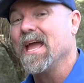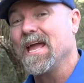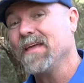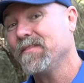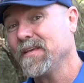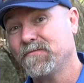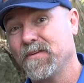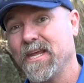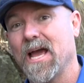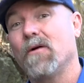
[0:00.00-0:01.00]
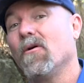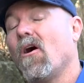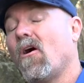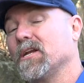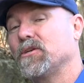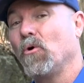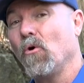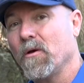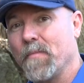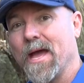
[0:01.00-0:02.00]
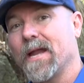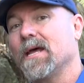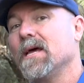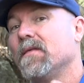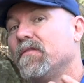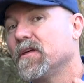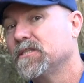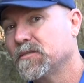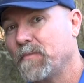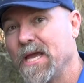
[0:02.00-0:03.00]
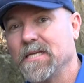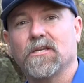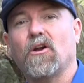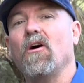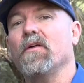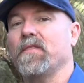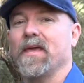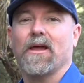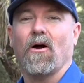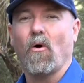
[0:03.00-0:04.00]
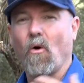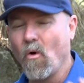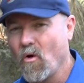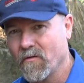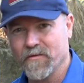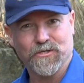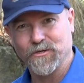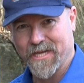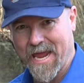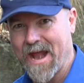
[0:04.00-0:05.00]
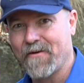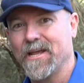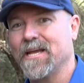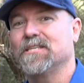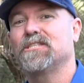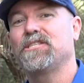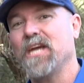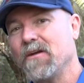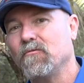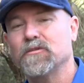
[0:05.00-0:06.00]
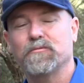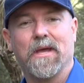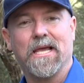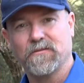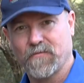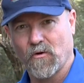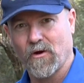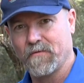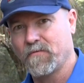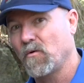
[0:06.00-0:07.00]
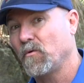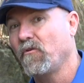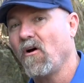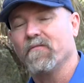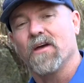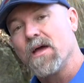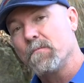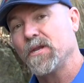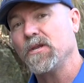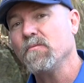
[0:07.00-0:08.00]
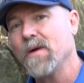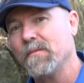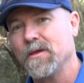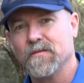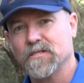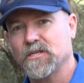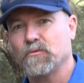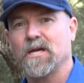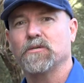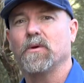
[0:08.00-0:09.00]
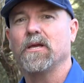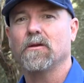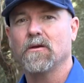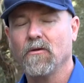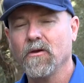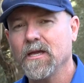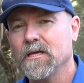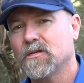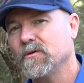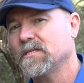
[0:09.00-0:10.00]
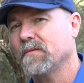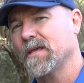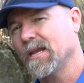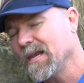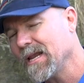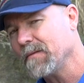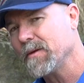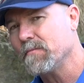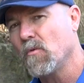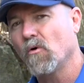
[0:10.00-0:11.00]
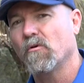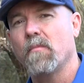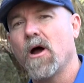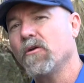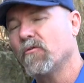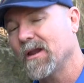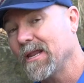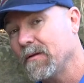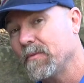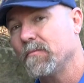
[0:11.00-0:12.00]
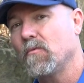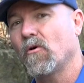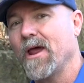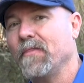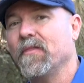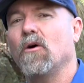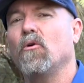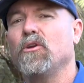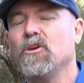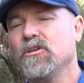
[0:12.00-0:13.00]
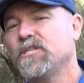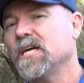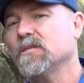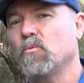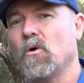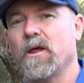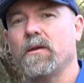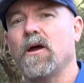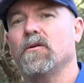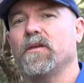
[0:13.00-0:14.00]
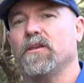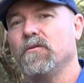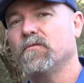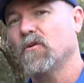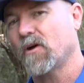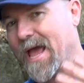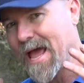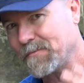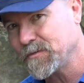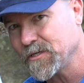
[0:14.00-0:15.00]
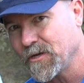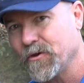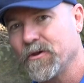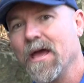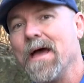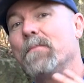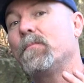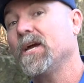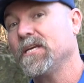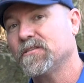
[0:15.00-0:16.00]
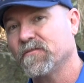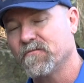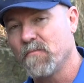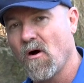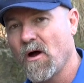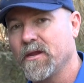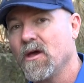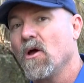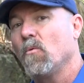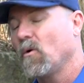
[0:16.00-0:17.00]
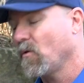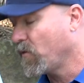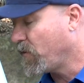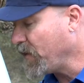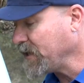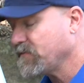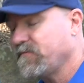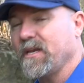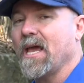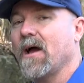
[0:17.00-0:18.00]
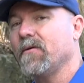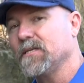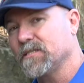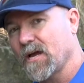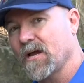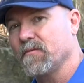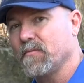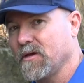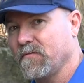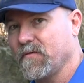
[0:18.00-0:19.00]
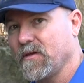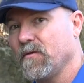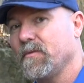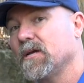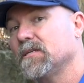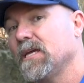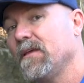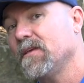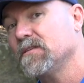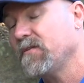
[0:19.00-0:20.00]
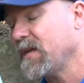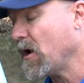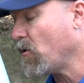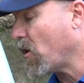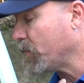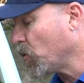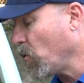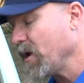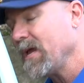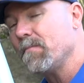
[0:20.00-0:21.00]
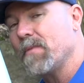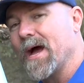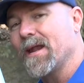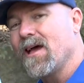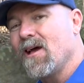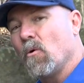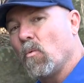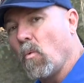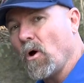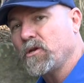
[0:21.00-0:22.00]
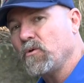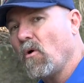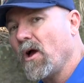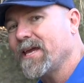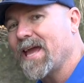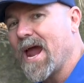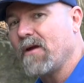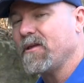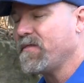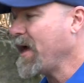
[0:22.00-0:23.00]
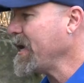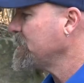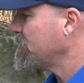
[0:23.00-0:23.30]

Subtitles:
In this video, I talk about the spares that I think all of us should carry as general spares for our four-wheel drive. But you may be in a situation where you're looking at doing something a little bit more remote or a little bit more out there, or you just want to know that you've got absolute peace of mind. Well, this video is going to be for you, because in this video I'm talking about what do I carry that is